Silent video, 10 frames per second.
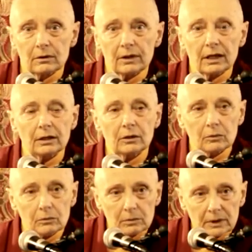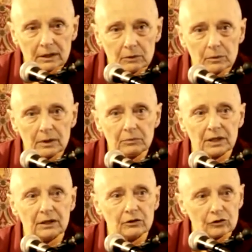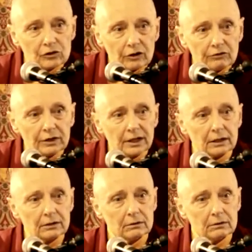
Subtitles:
then we begin to soften it